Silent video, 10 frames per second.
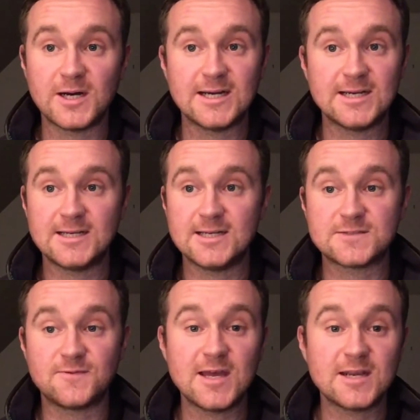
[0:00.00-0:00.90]

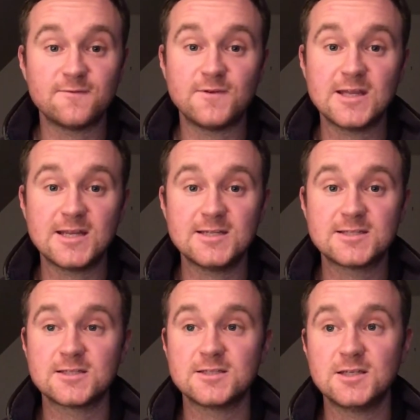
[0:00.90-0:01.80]
It's very
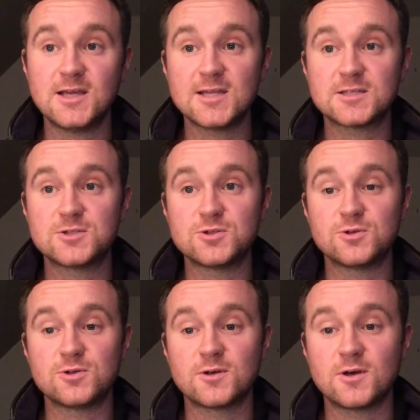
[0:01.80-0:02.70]
varied. You get to
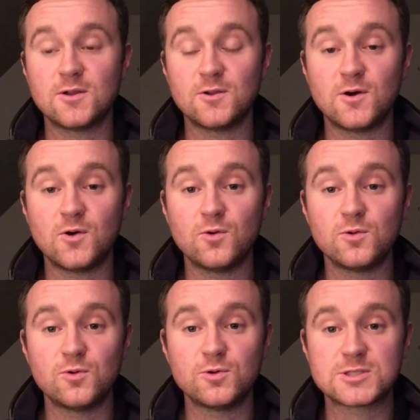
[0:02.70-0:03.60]
do a
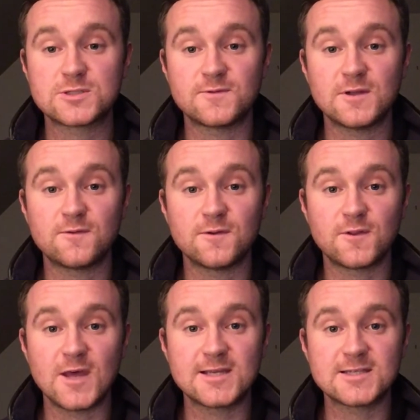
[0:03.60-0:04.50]
whole host of different
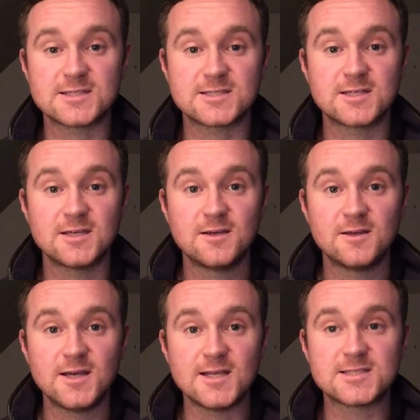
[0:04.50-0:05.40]
things.
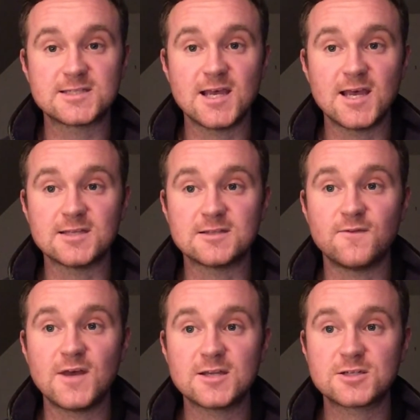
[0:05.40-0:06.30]
It's
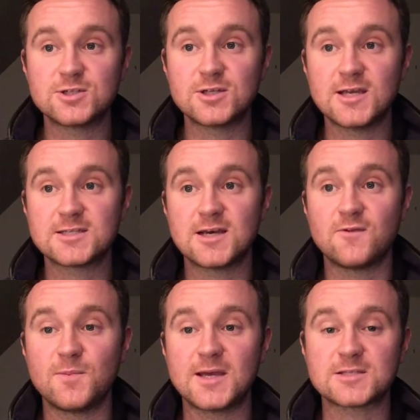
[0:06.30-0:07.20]
diverse. You get to
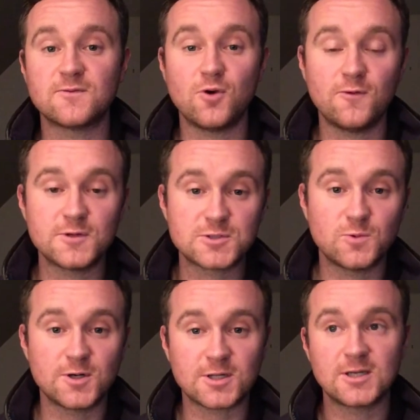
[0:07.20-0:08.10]
mix of office
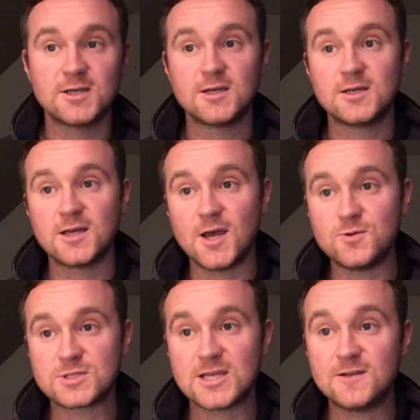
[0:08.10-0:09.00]
work,
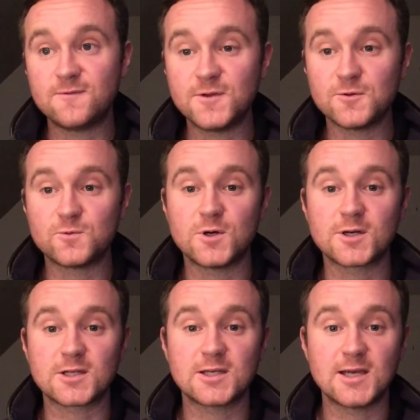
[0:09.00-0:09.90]
outside field
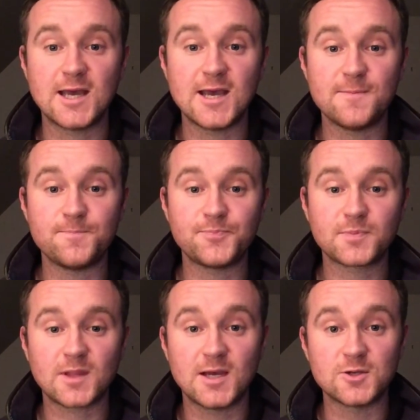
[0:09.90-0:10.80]
work, and
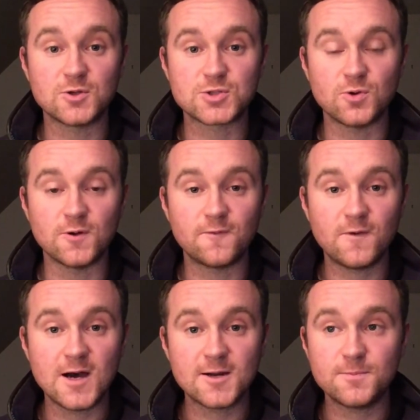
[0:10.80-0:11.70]
also on
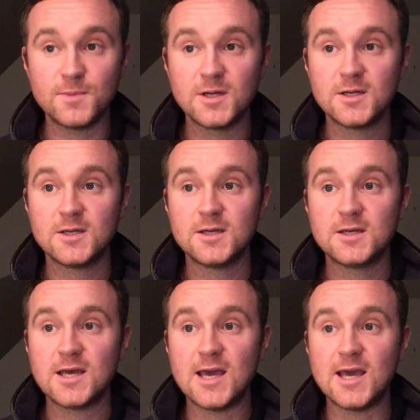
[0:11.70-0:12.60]
farm.
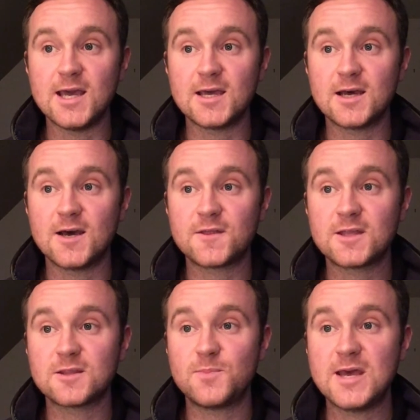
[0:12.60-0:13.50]
I
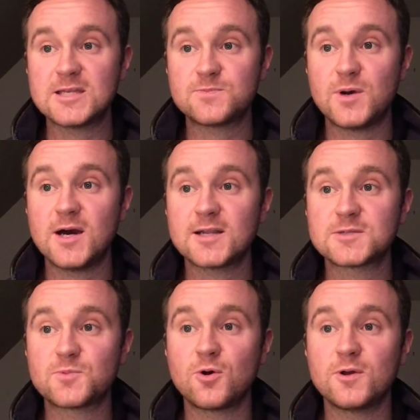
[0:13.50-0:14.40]
think the best part
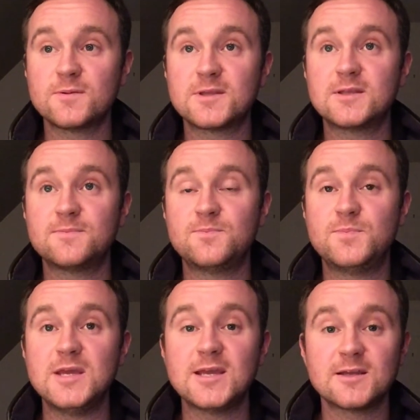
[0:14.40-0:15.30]
is probably
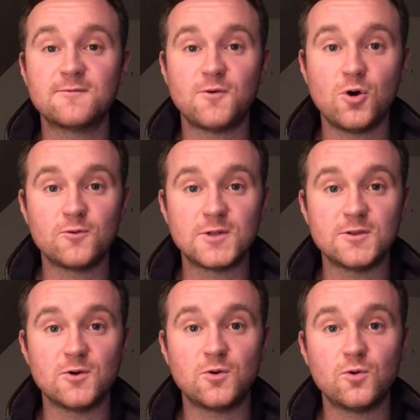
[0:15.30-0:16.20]
being involved
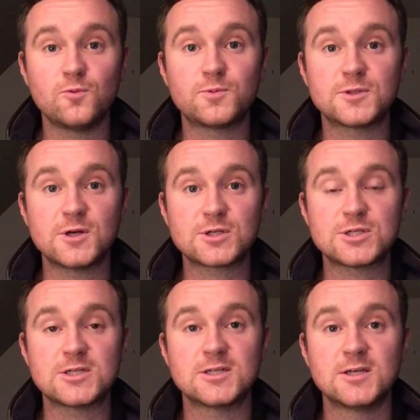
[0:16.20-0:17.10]
in the whole
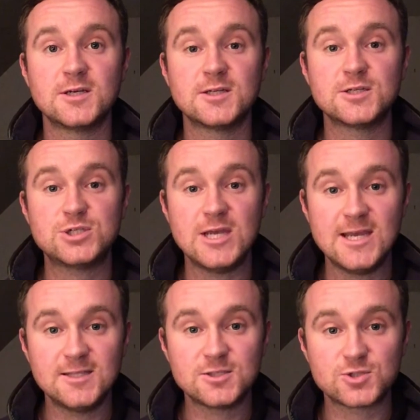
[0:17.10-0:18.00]
production chain.